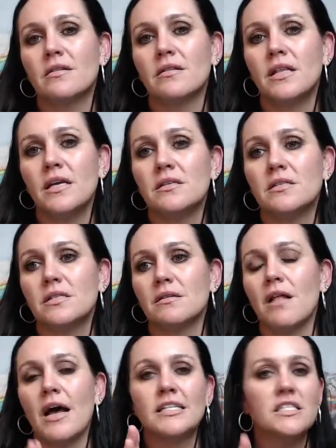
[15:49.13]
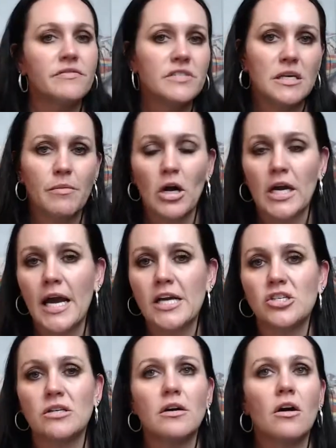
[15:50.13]
these lines of
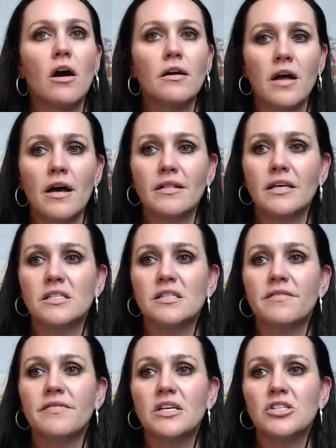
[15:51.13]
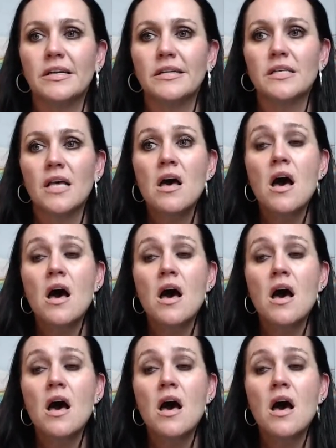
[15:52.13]
demarcation. There are not these divisions.